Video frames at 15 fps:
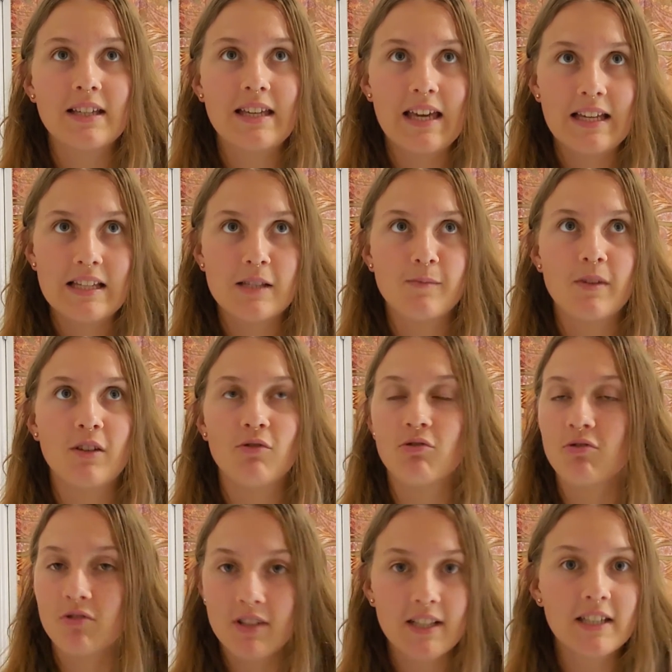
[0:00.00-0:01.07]
that gets me
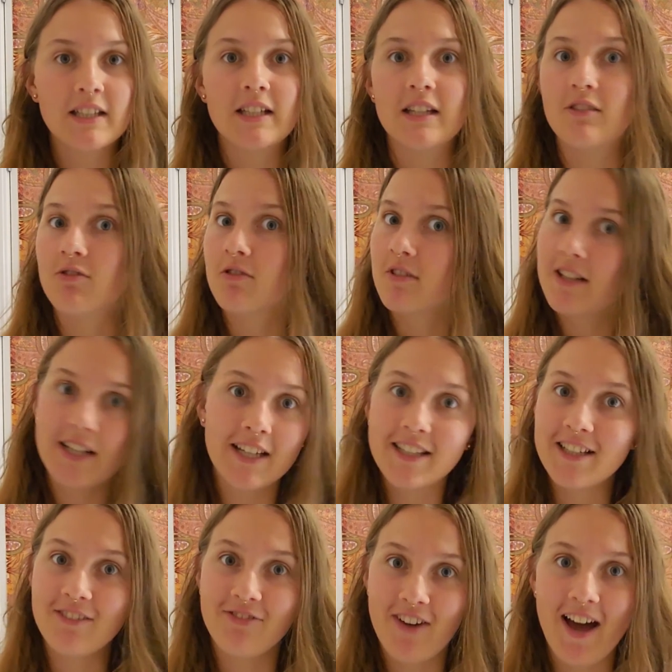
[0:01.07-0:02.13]
really
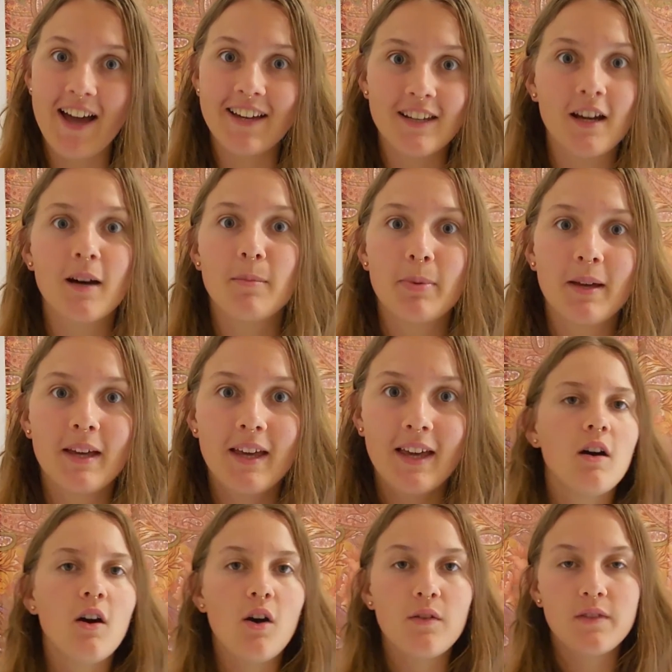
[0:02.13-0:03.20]
fired up.
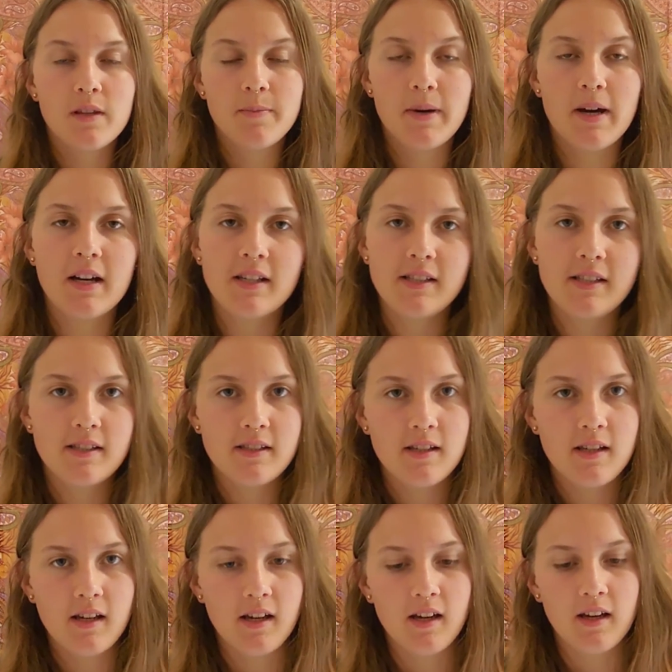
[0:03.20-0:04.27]
Over the past
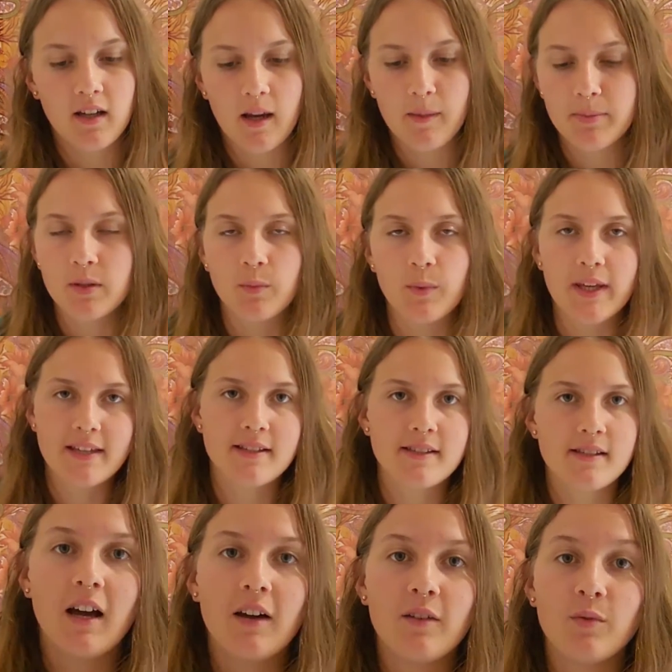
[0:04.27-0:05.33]
couple of
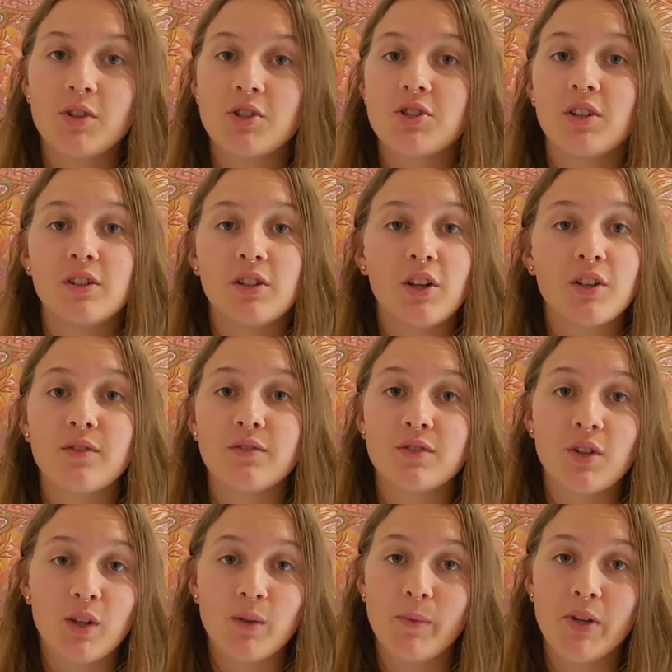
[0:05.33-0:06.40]
weeks, I've watched a lot of
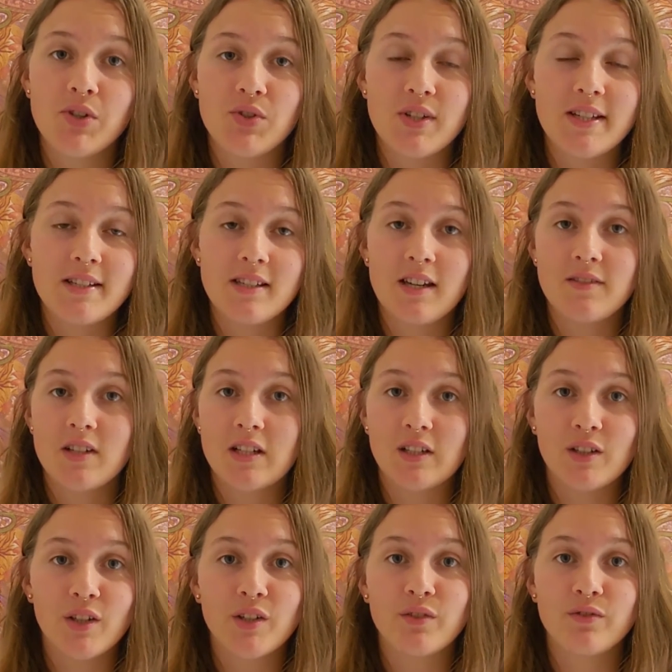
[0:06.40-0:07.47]
documentaries and I've done a
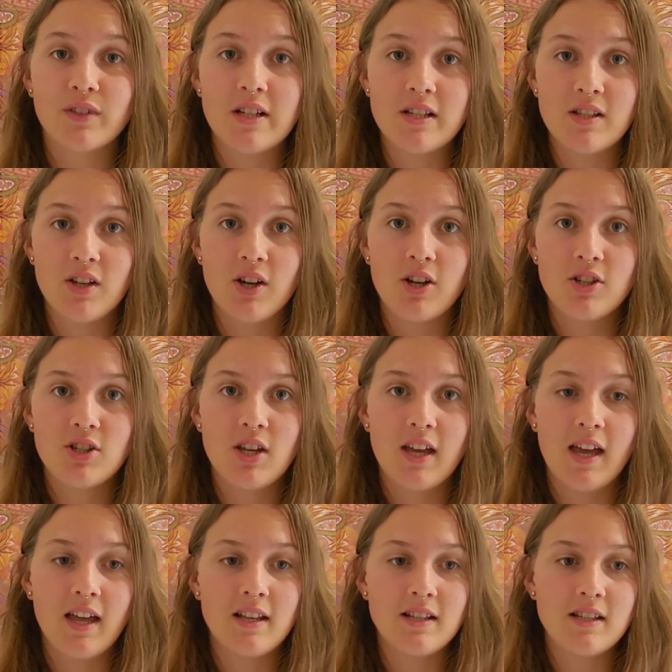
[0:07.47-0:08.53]
lot of research,
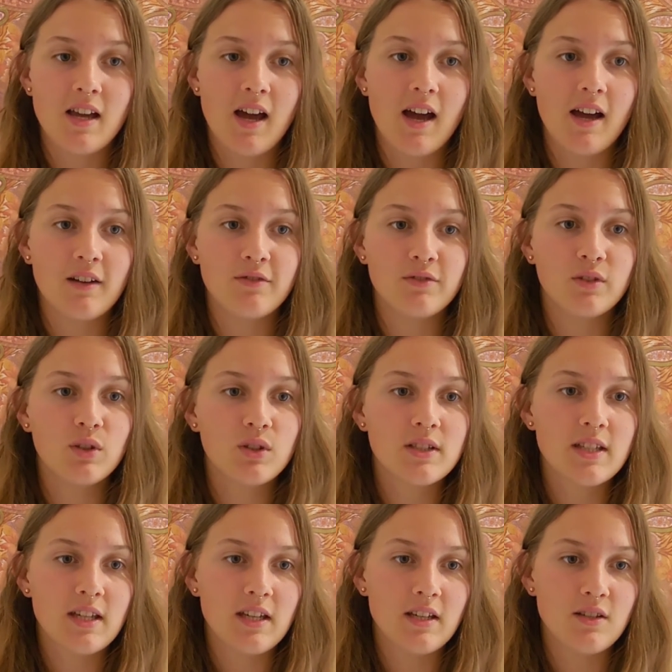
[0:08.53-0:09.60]
and I've
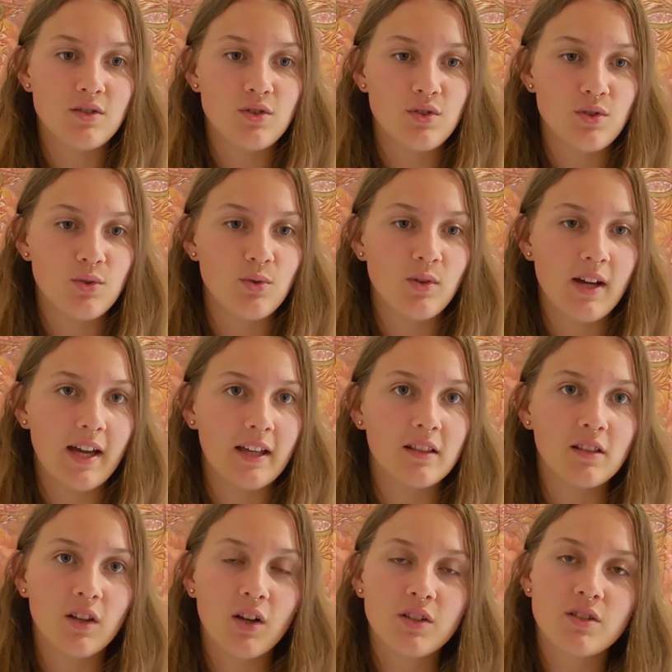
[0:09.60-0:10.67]
looked into a
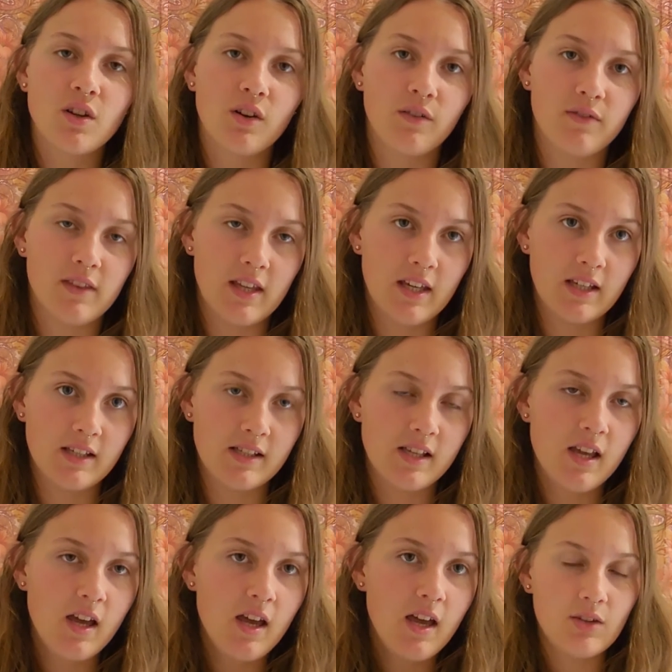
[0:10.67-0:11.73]
lot of things
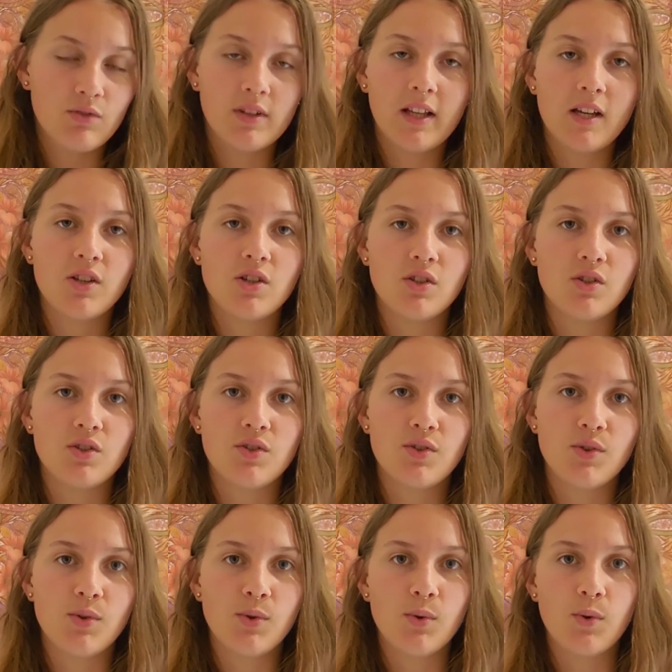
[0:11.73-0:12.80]
in relation
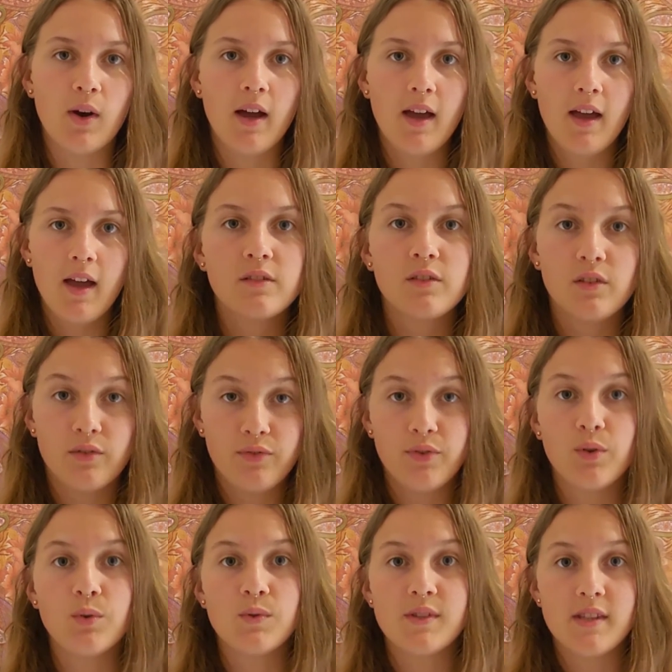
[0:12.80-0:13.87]
to the
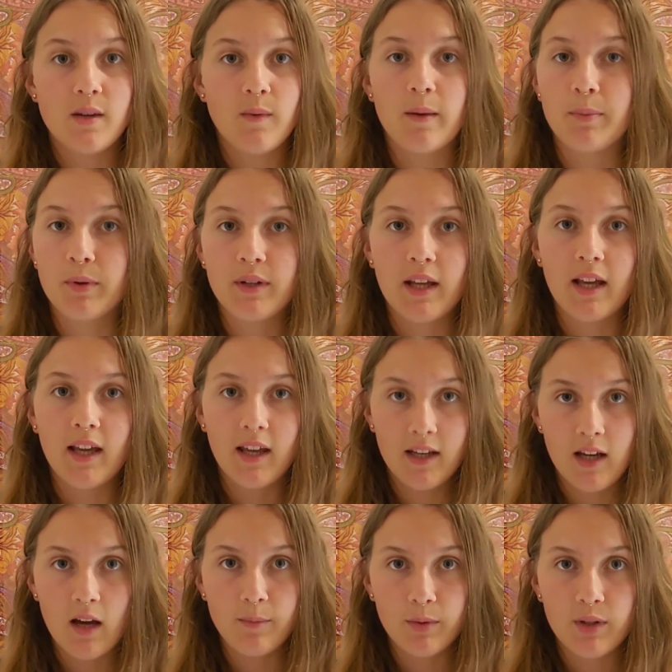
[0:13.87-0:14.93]
foods that we're putting in
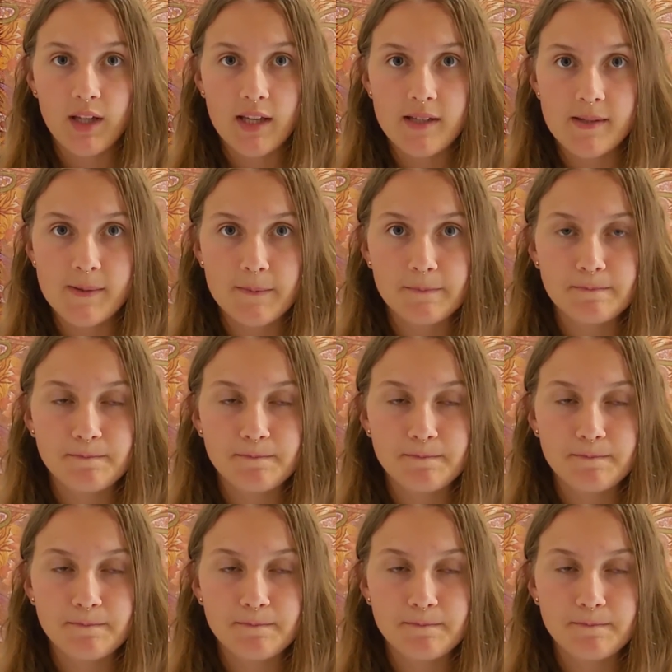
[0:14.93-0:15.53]
our bodies.